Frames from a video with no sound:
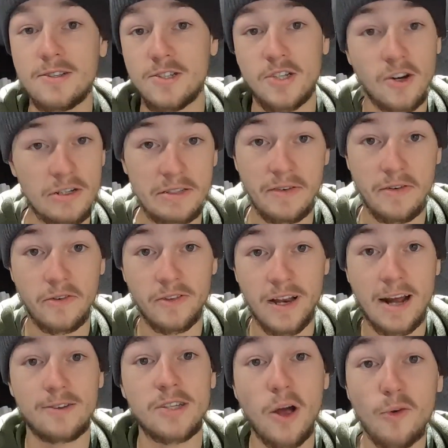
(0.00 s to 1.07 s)
the size of everything
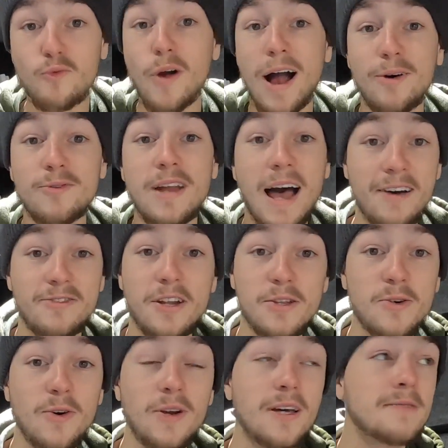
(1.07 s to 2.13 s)
else around having a
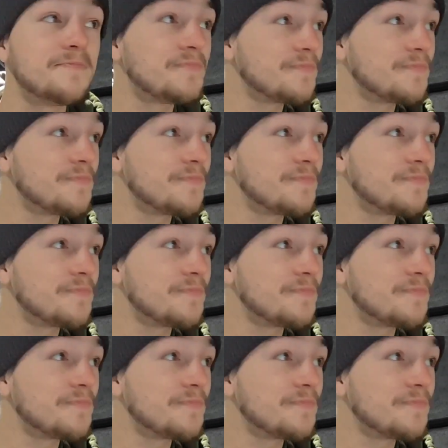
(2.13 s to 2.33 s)
toilet.